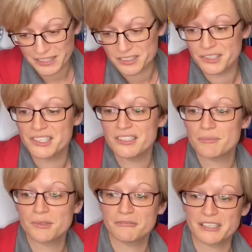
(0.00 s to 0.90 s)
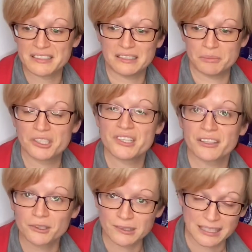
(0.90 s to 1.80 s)
So she seems to have fixed it because she had
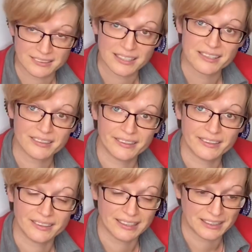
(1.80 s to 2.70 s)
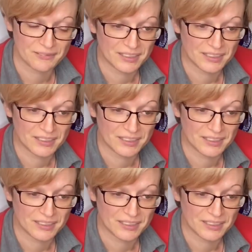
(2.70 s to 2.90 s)
good lactation in her line.